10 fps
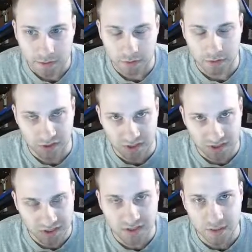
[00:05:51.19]
your
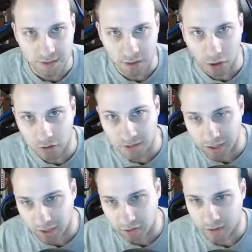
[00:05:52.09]
statistically hard
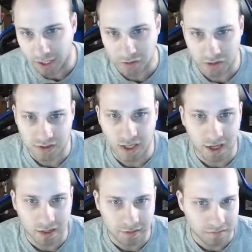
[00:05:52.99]
encounter now just
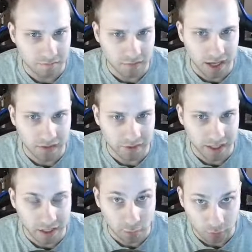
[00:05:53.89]
got either
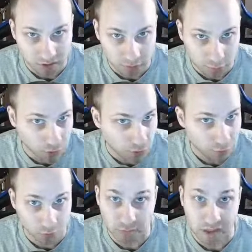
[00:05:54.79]
A,
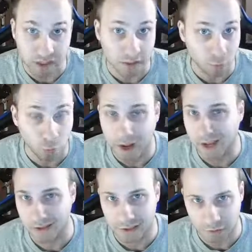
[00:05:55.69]
reasonable, or B,
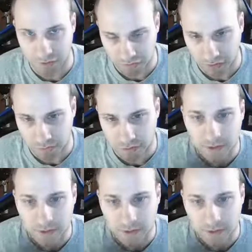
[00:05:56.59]
way in the hero's favor.